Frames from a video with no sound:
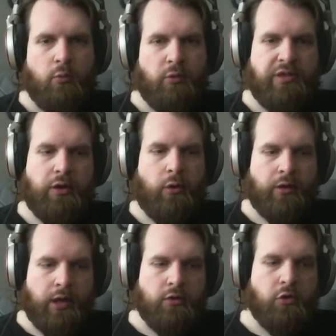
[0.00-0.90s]
without
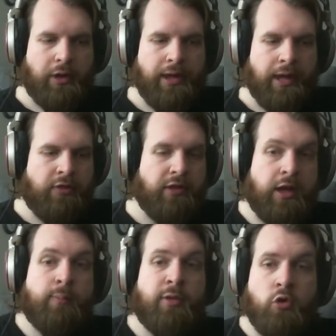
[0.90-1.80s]
kind of looking at the
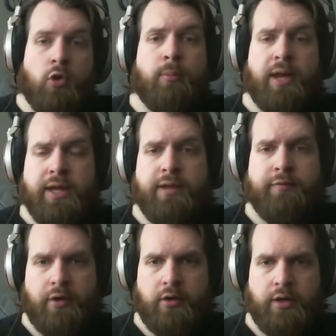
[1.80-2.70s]
game that you're making
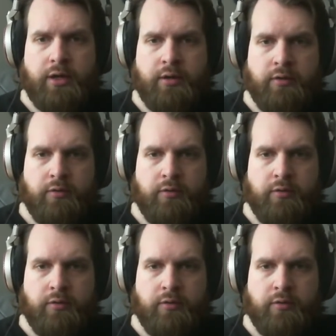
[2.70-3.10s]
very,